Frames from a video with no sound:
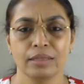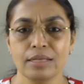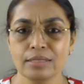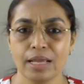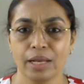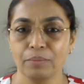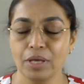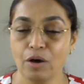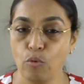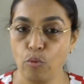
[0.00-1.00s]
This can be
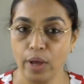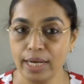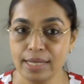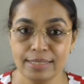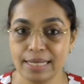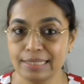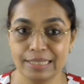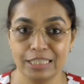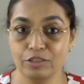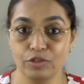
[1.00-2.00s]
a very
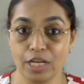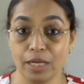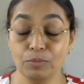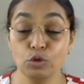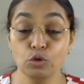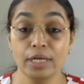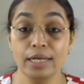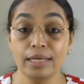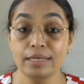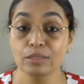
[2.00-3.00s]
sensitive time to
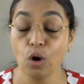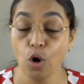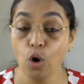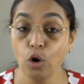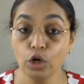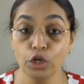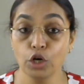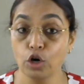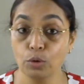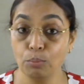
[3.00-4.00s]
release all
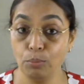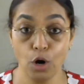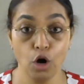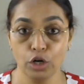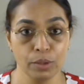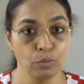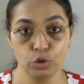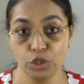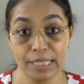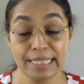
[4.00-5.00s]
your blocked
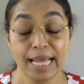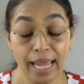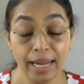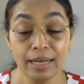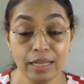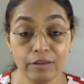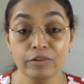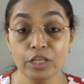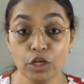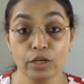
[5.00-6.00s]
emotions and
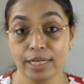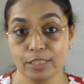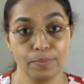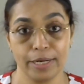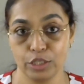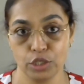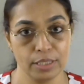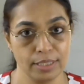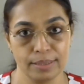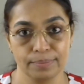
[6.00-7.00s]
even your
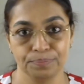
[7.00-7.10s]
expressions.